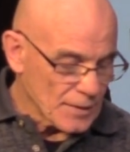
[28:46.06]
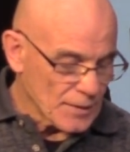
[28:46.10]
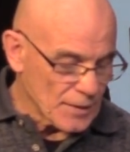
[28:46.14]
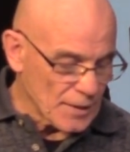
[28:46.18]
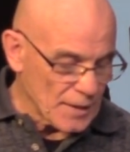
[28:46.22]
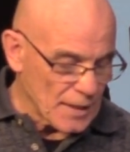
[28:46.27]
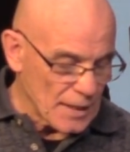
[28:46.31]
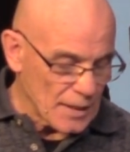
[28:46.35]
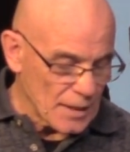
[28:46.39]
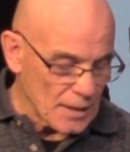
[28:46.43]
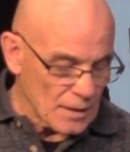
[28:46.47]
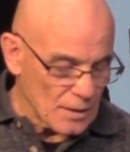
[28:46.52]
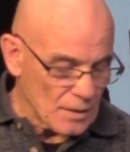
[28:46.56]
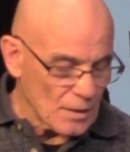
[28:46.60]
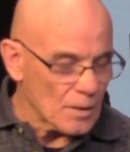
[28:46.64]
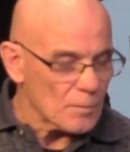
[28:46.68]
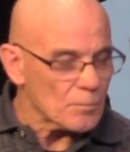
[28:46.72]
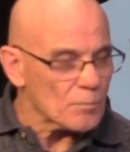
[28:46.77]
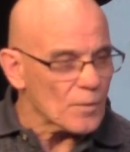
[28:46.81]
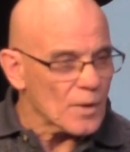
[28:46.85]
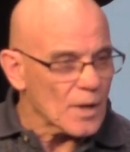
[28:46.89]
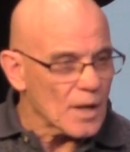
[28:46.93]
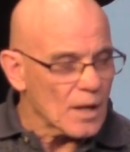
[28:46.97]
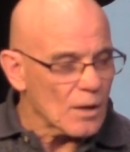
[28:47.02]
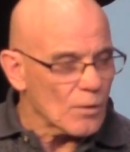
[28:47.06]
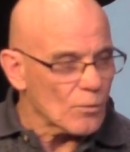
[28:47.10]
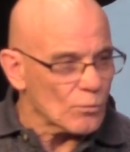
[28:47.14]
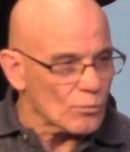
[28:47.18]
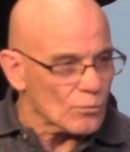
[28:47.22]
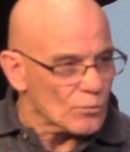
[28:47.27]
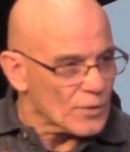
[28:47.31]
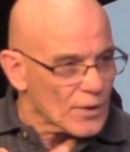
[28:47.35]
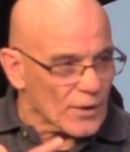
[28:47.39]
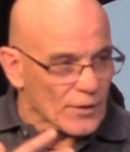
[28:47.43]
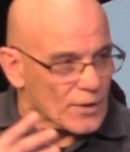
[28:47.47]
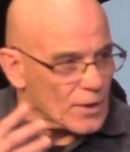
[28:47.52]
the, uh,
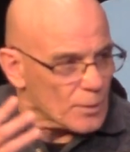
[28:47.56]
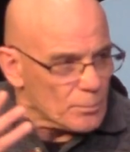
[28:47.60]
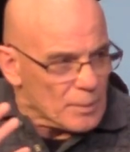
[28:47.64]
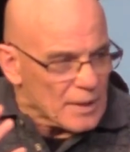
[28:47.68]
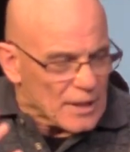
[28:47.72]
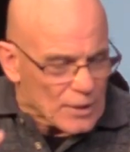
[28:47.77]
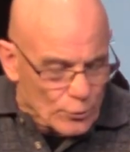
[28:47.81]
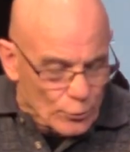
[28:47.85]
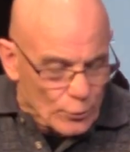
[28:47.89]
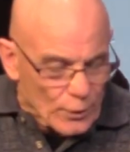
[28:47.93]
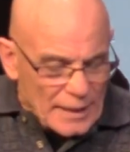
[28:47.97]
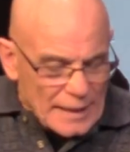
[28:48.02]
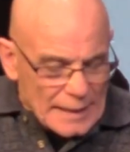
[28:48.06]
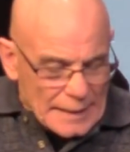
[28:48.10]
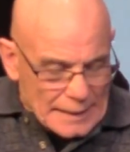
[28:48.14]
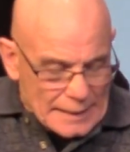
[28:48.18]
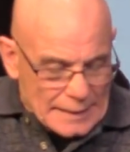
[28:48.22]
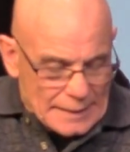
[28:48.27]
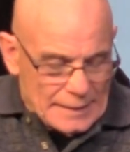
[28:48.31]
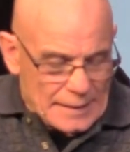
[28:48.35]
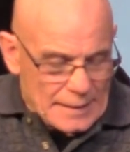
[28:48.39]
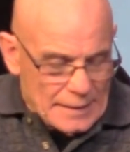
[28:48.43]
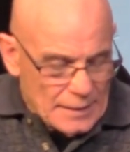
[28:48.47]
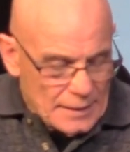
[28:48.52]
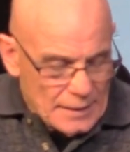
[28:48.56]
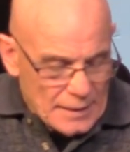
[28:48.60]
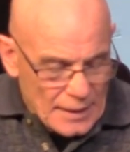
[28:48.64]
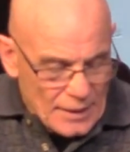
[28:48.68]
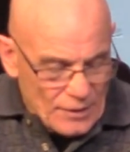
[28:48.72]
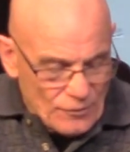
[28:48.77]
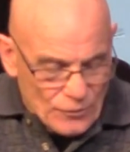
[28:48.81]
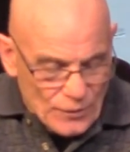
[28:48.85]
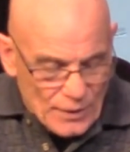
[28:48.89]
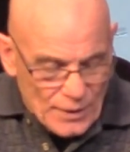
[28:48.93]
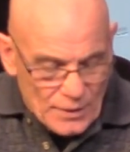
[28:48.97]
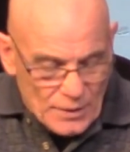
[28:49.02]
there can be greed,
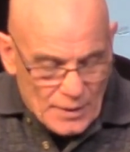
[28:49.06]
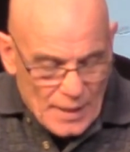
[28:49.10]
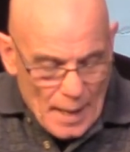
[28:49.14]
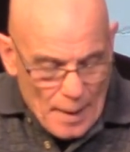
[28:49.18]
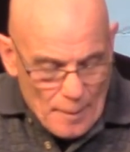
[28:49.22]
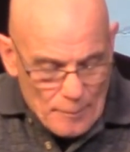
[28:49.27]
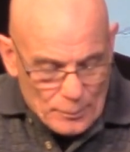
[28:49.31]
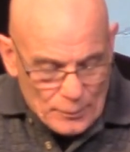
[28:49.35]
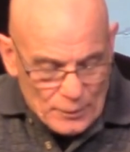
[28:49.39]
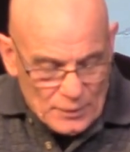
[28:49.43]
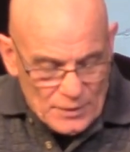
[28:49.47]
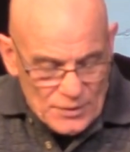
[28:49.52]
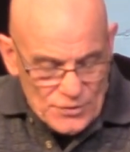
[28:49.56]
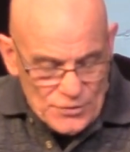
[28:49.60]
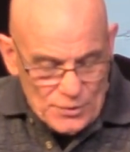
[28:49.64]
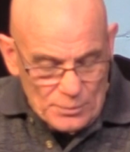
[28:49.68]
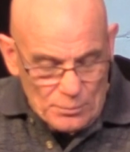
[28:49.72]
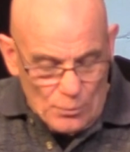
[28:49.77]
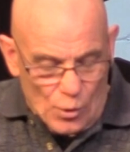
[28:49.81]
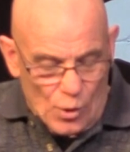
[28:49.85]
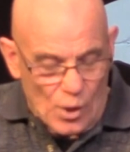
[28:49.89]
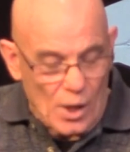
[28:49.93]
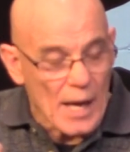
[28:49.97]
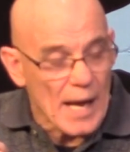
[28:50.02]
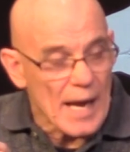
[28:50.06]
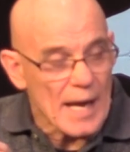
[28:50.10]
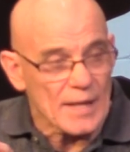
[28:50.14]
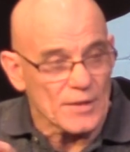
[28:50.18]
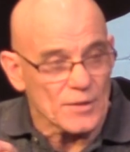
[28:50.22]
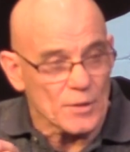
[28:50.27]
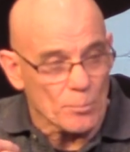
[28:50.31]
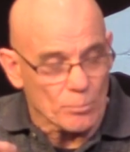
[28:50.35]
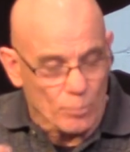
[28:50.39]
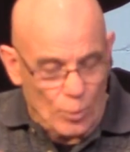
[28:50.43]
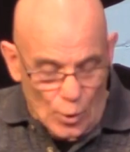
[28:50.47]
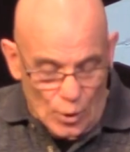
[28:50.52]
even in capitalism, or,
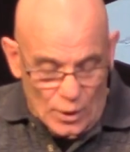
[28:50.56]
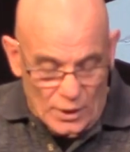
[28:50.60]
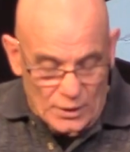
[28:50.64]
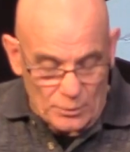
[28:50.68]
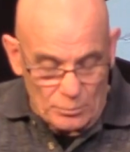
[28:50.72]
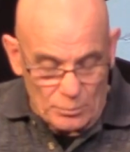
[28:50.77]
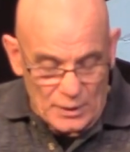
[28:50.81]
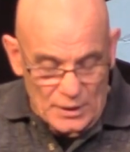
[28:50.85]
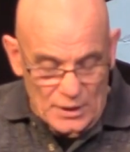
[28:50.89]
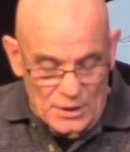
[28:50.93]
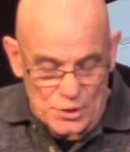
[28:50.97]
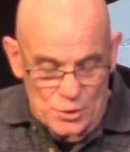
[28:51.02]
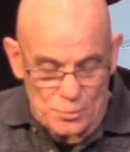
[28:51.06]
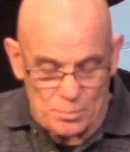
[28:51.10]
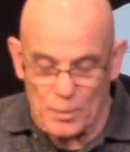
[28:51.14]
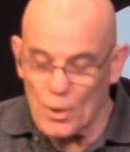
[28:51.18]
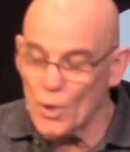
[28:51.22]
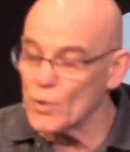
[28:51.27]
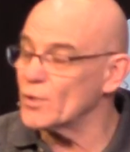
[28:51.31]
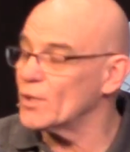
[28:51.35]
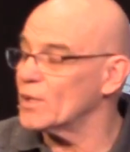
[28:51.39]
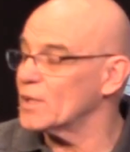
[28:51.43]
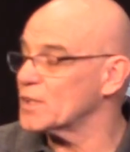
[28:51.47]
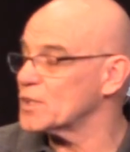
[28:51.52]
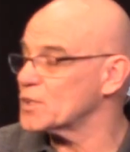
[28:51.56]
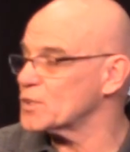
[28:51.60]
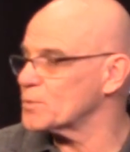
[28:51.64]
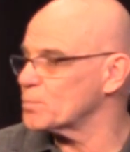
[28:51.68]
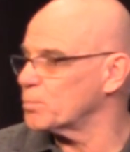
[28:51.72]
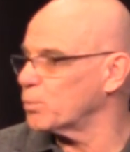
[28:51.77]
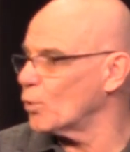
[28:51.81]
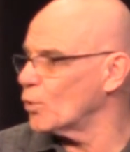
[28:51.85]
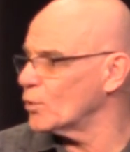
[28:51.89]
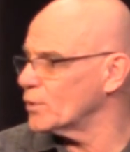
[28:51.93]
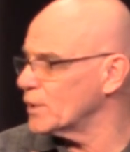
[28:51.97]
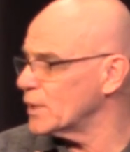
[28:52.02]
and the poor can be explo-
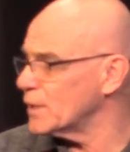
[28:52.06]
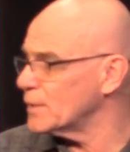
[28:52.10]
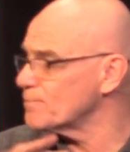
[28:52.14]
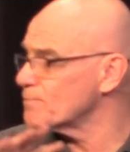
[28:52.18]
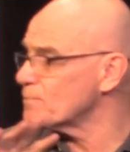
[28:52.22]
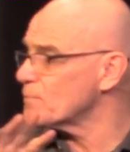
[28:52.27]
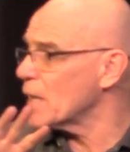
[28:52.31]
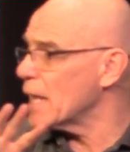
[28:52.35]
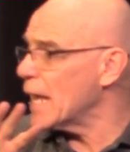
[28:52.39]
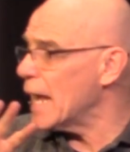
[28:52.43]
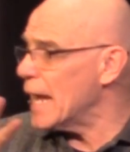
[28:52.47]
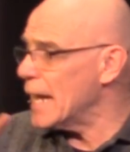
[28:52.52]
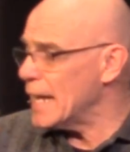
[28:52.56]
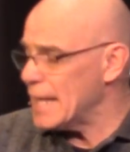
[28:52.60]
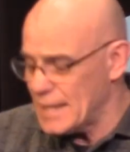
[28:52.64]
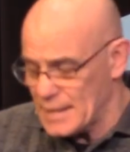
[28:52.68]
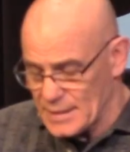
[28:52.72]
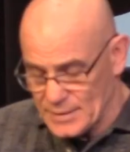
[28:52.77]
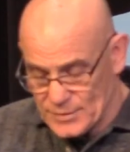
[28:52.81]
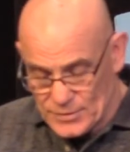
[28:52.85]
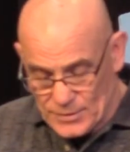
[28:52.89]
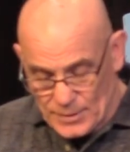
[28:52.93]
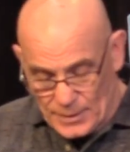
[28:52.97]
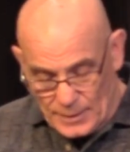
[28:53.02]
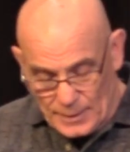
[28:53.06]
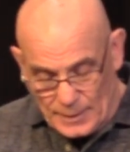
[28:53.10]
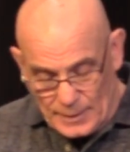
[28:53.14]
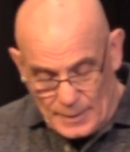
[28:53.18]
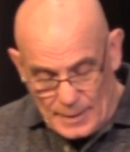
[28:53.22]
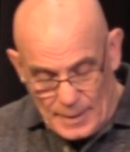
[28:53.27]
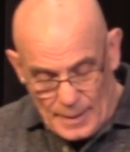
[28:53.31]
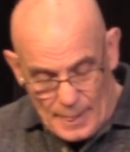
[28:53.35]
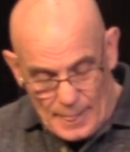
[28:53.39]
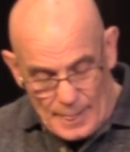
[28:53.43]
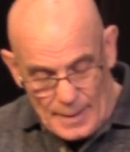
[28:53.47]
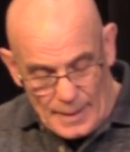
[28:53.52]
exploited. And
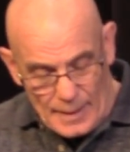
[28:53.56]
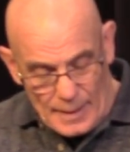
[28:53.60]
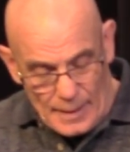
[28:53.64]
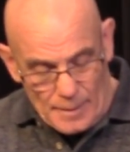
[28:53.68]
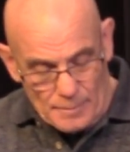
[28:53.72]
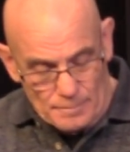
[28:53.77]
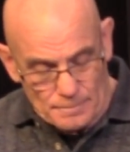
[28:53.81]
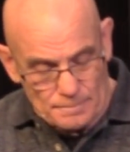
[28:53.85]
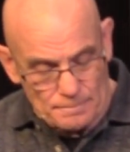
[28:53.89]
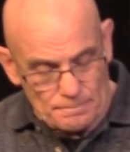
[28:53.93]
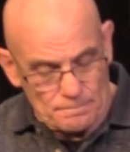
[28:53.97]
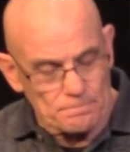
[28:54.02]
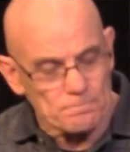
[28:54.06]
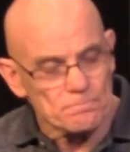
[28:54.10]
uh,